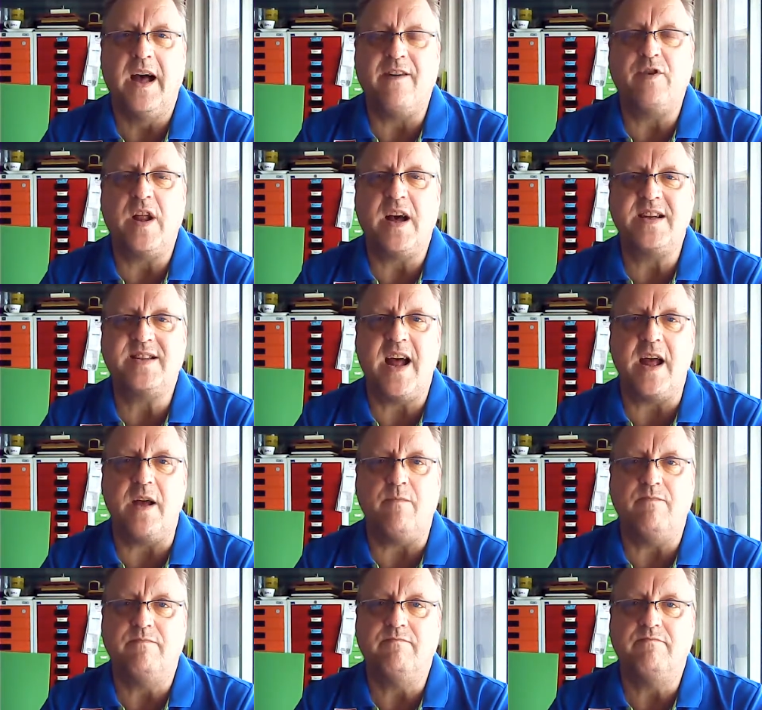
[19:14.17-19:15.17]
Have a nice
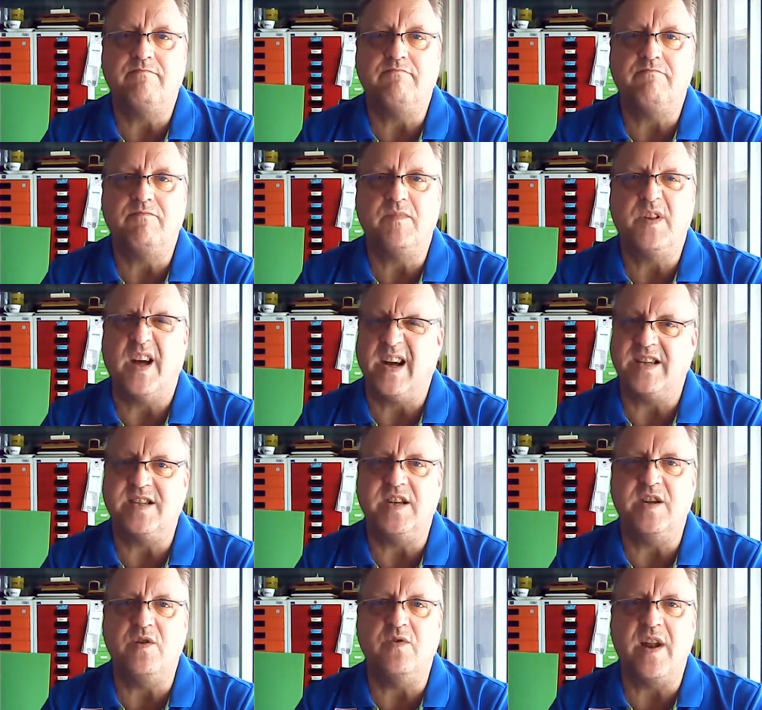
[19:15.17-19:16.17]
day. I
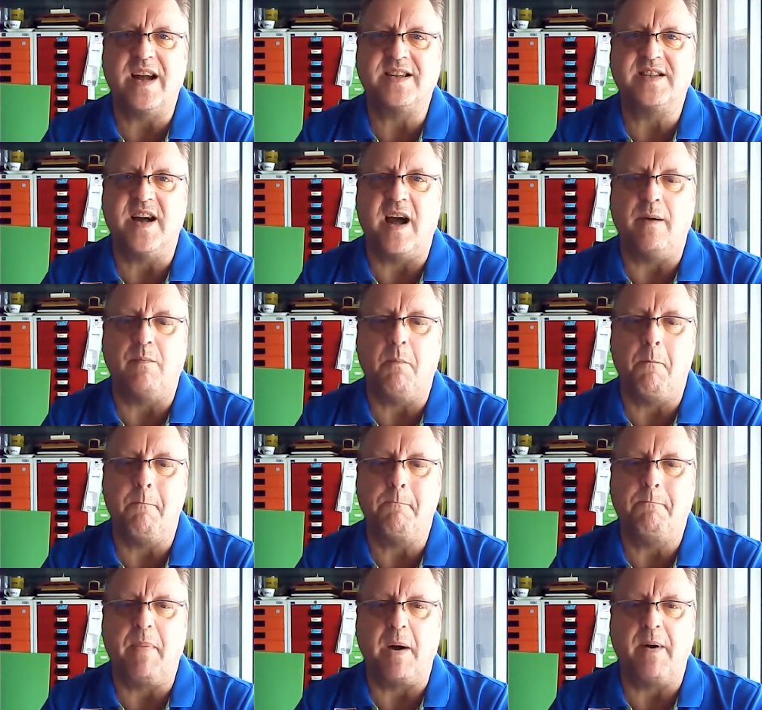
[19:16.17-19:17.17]
see you next time.
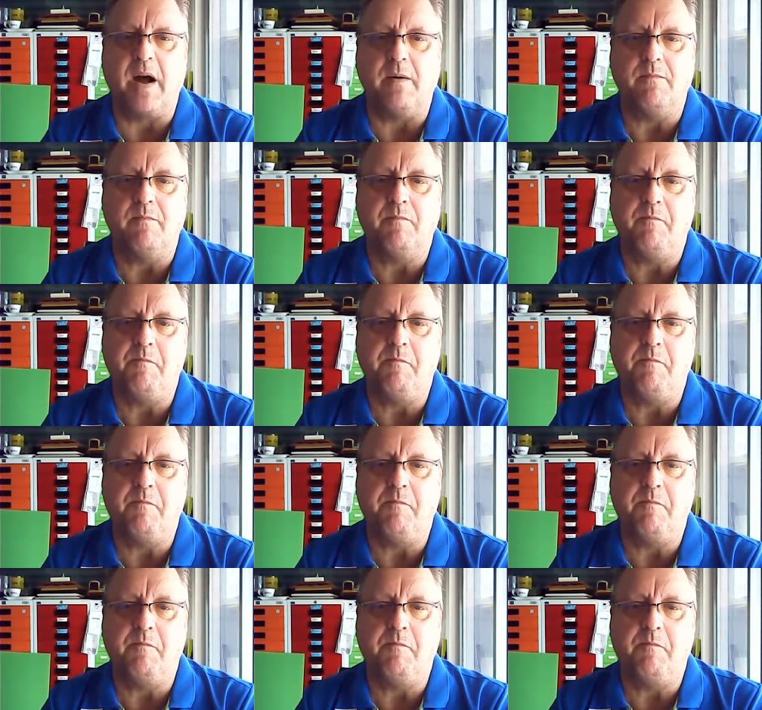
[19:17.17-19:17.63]
Bye bye.